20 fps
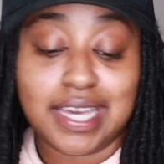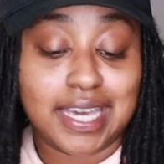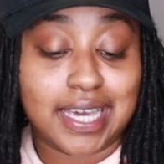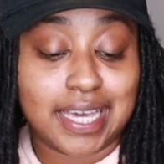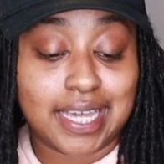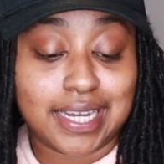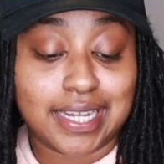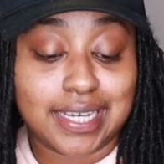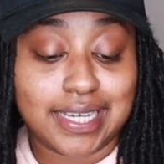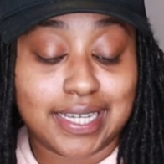
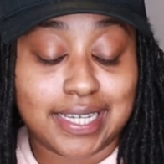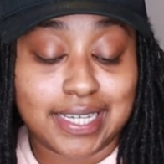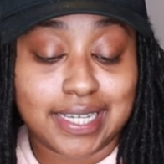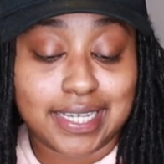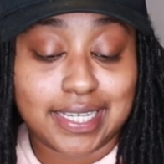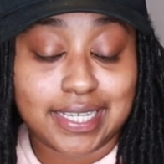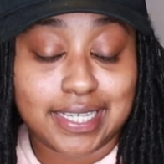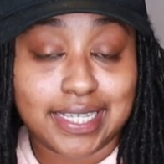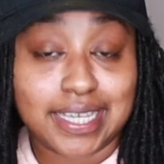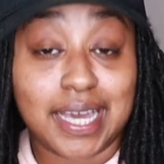And
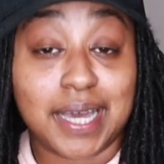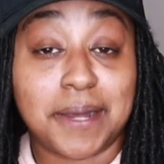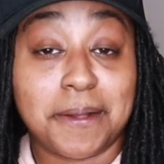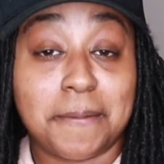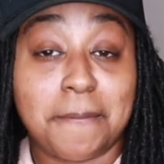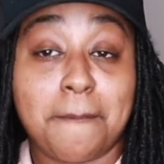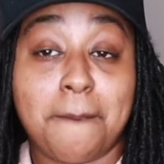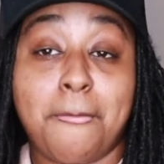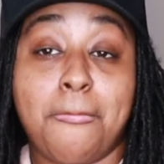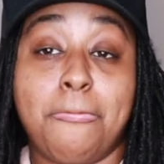uh, yeah,
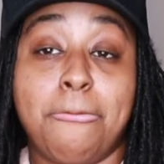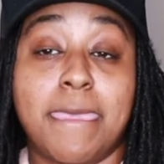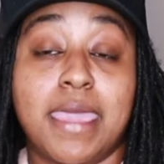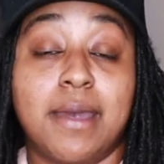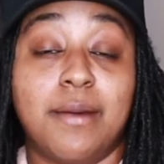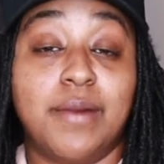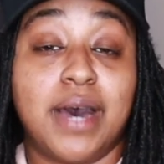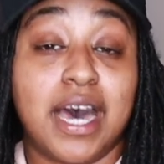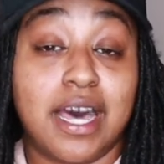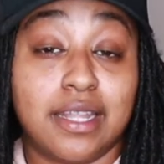
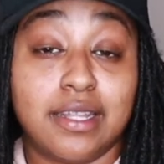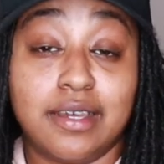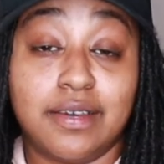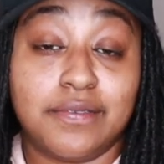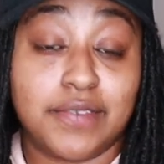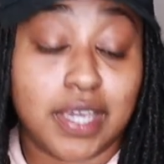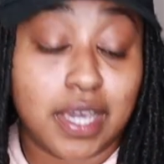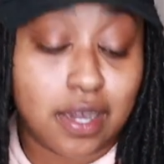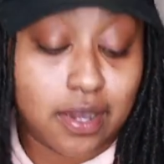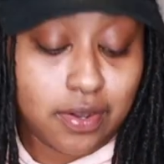I
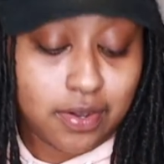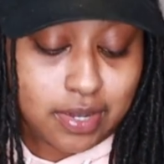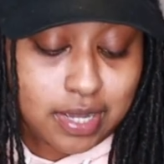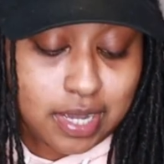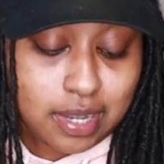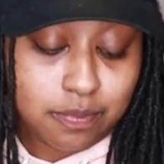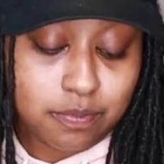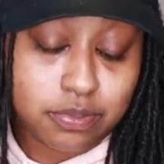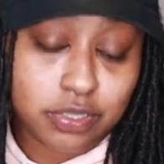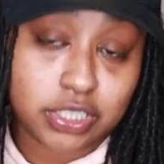love y'all.
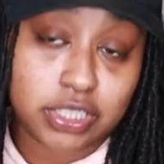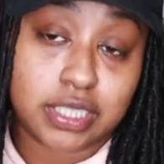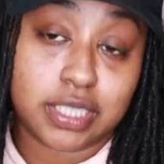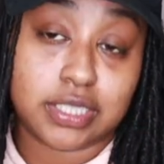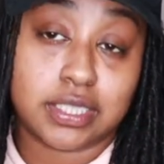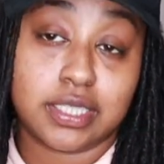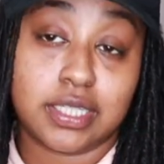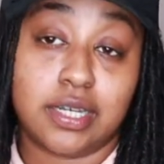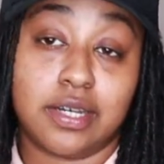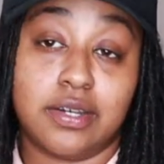I
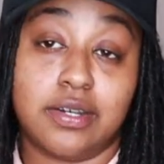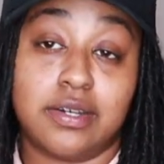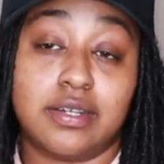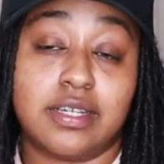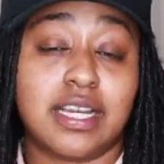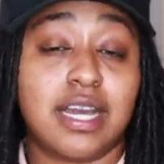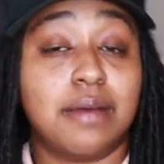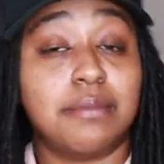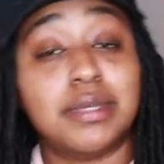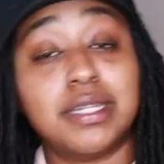appreciate y'all.
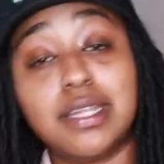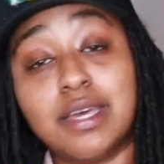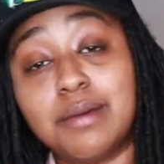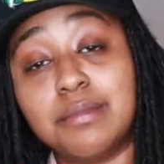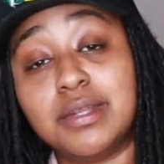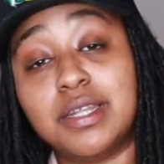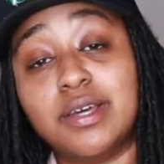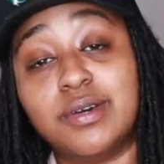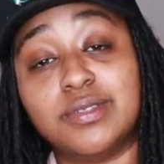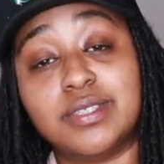Comment
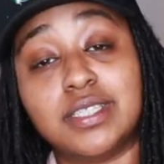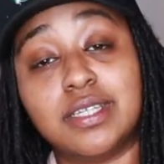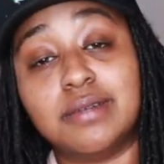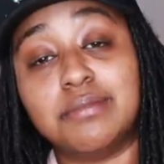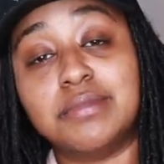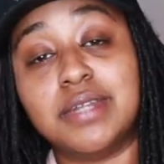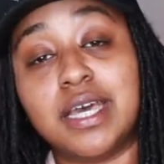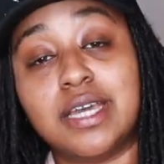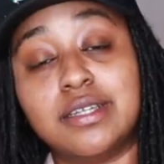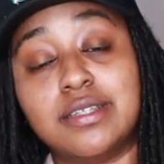down below
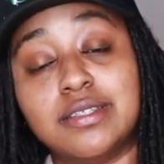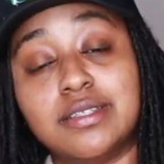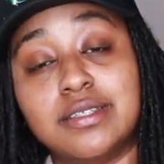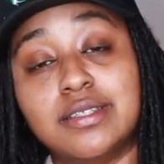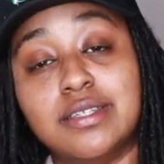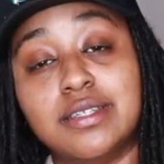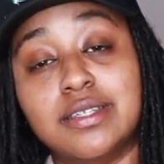something nice.